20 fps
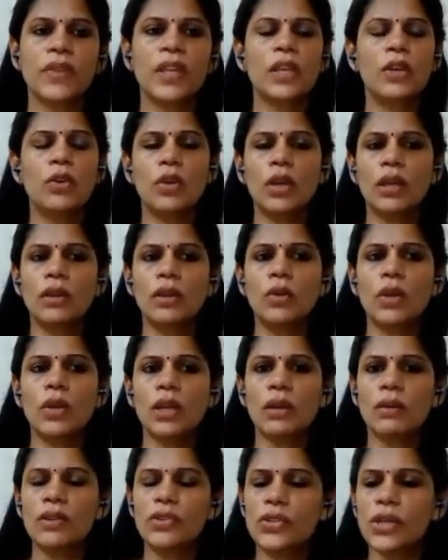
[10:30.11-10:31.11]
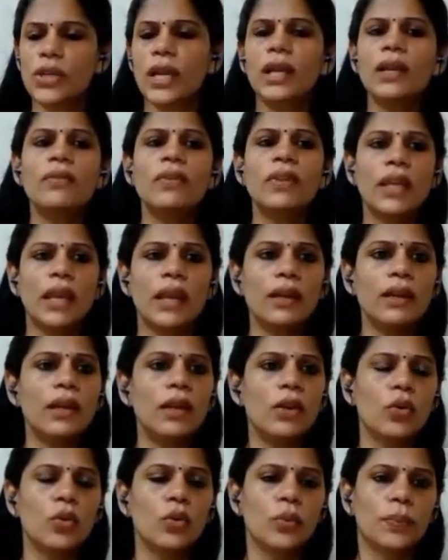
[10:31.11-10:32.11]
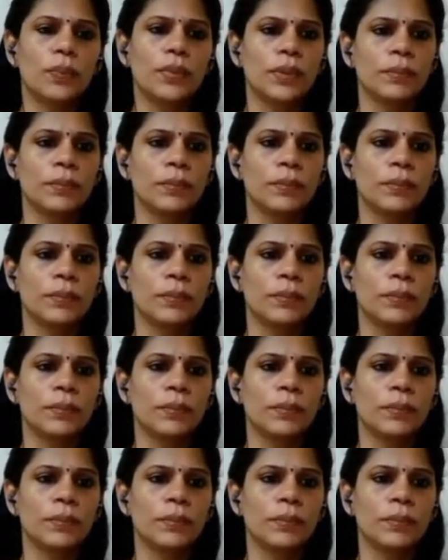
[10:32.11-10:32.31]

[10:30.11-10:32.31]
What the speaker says: You can gel with any group.